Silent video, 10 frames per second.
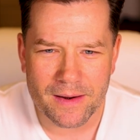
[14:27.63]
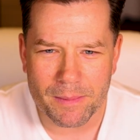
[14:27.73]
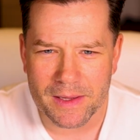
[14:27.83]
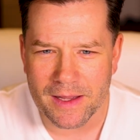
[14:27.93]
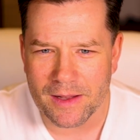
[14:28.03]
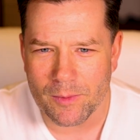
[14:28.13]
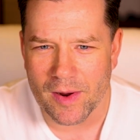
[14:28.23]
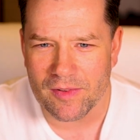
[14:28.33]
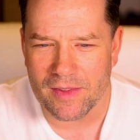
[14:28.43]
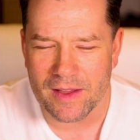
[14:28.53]
but then the rest
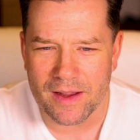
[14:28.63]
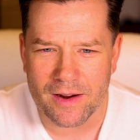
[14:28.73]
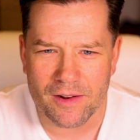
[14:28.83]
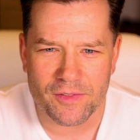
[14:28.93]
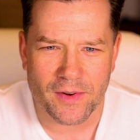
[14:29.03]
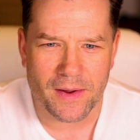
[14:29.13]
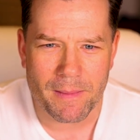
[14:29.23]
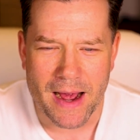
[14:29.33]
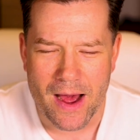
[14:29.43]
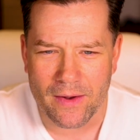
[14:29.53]
of the year it's very
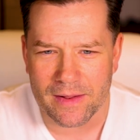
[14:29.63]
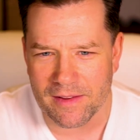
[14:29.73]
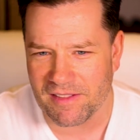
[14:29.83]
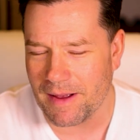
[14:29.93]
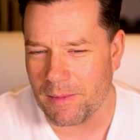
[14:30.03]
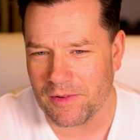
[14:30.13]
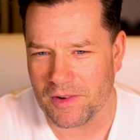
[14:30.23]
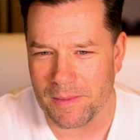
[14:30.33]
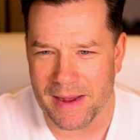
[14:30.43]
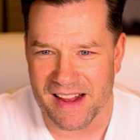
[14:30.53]
mild and the summers are
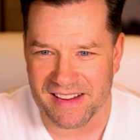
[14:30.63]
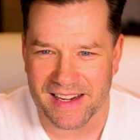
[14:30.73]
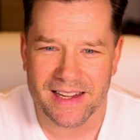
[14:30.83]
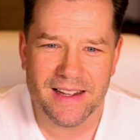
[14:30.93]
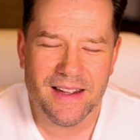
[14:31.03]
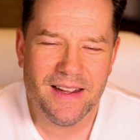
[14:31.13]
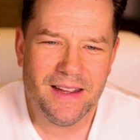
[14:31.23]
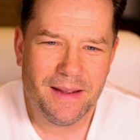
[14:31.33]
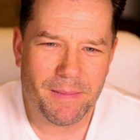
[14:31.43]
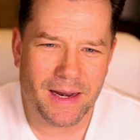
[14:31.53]
amazing.
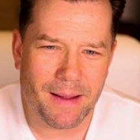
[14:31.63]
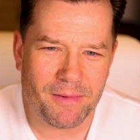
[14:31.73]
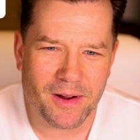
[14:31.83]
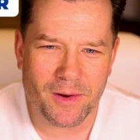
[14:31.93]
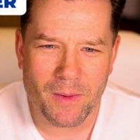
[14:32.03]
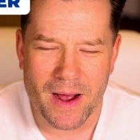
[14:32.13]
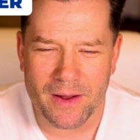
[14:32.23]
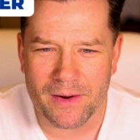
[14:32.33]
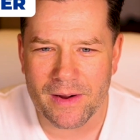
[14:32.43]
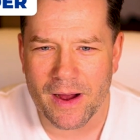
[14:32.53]
My name's Aaron Wilder.
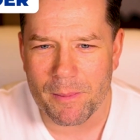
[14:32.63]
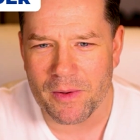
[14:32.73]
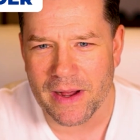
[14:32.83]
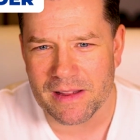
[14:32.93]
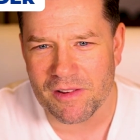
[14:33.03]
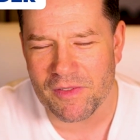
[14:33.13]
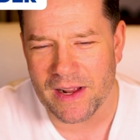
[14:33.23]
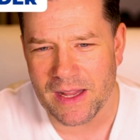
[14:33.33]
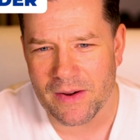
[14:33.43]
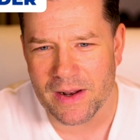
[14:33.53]
I hope you like this
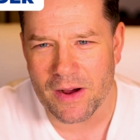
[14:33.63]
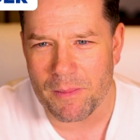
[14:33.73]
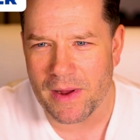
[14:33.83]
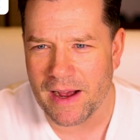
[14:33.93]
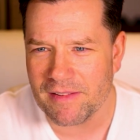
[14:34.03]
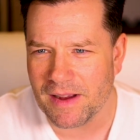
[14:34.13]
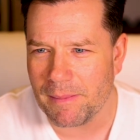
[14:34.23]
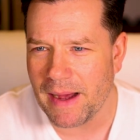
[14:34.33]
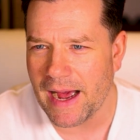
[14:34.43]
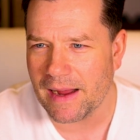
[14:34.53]
video and I hope you guys come
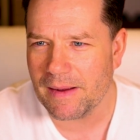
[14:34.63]
back.